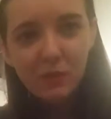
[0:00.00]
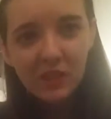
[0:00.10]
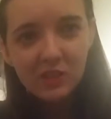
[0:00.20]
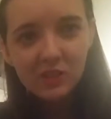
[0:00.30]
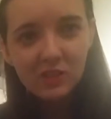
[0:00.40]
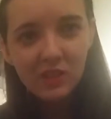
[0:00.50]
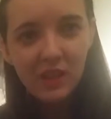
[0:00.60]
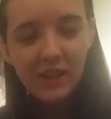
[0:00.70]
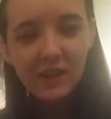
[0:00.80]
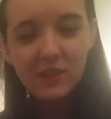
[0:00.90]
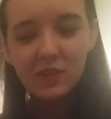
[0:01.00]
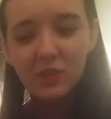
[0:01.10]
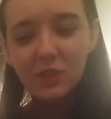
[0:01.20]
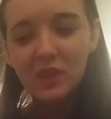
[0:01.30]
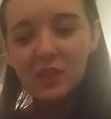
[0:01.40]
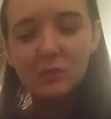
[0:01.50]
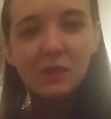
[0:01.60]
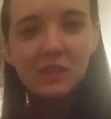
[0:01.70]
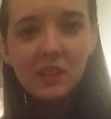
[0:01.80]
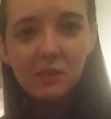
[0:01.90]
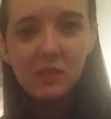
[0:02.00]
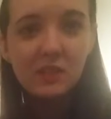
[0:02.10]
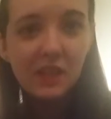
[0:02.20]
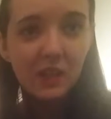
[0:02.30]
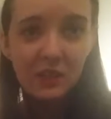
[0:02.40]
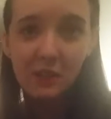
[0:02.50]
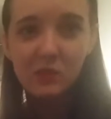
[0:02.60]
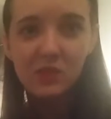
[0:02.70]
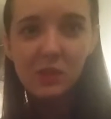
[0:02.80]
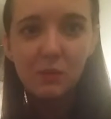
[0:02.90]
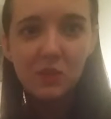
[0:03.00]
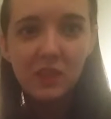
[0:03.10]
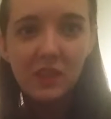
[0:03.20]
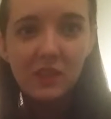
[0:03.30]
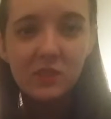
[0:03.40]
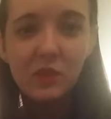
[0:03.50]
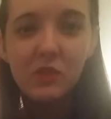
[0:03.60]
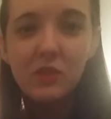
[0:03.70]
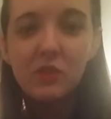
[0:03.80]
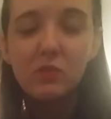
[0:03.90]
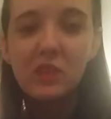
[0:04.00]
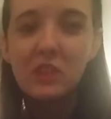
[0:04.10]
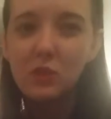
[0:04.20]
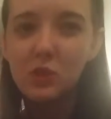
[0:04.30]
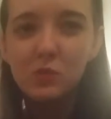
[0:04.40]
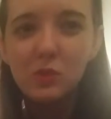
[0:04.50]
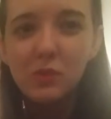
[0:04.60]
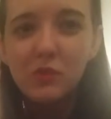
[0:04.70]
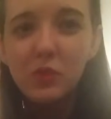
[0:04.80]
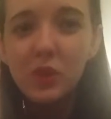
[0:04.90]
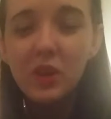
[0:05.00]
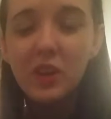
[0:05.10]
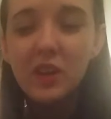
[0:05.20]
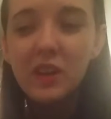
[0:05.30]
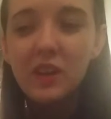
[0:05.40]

because Korean is the second language that I'm learning, so I've never really learned one before.